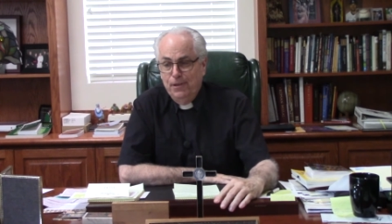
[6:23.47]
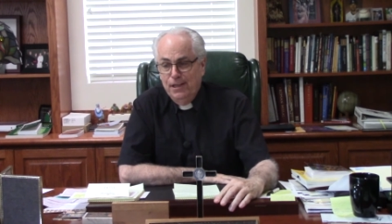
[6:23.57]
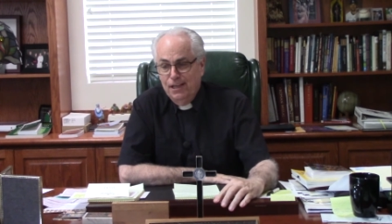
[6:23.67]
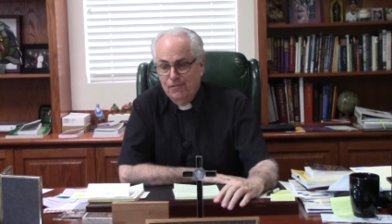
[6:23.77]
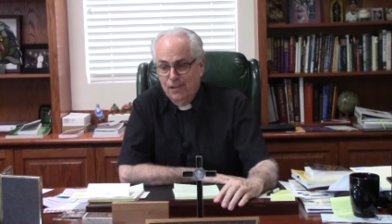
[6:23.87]

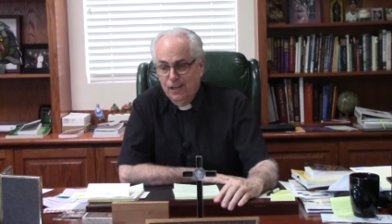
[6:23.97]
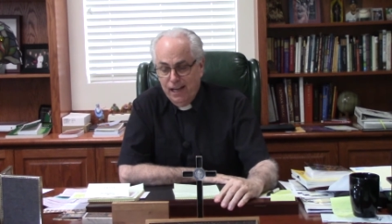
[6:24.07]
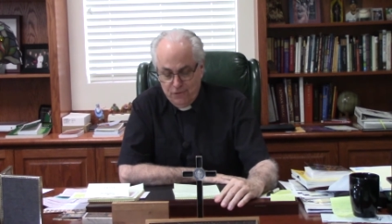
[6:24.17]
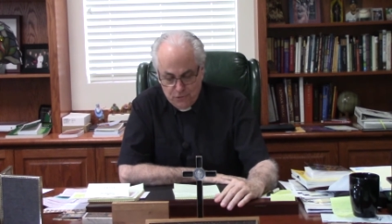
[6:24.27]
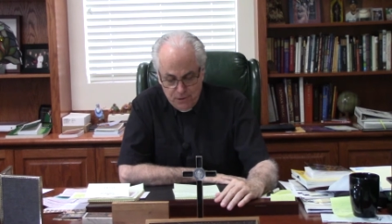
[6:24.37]
any of the
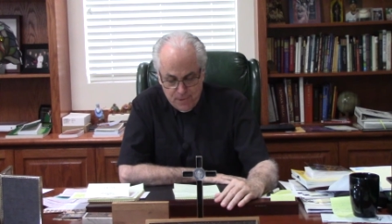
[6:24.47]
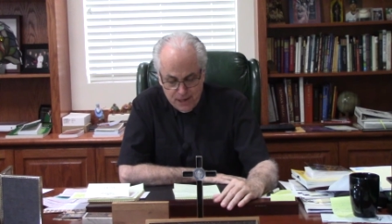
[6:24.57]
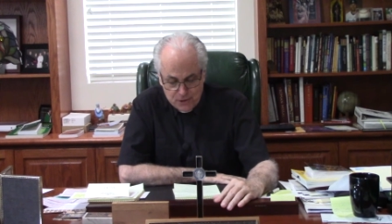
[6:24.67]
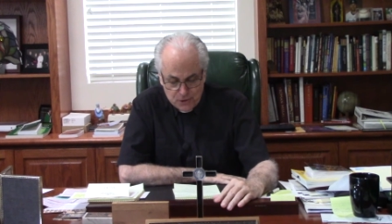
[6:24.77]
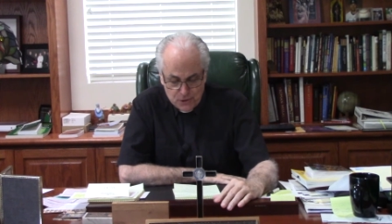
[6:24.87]
live stream
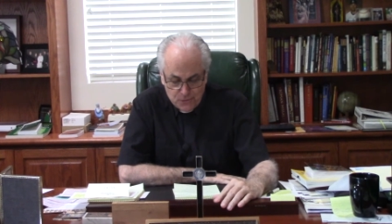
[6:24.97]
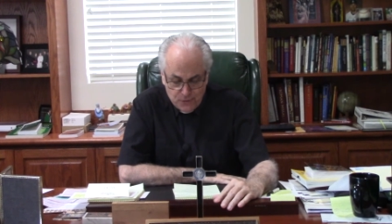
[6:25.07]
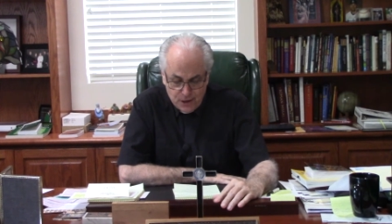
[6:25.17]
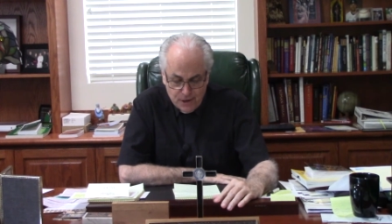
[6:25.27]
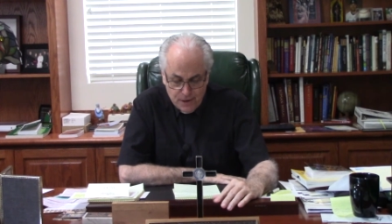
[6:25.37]
masses so
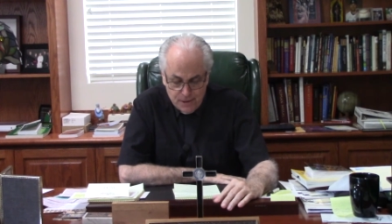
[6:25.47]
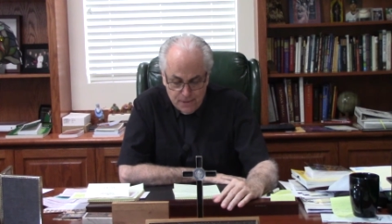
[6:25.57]
far,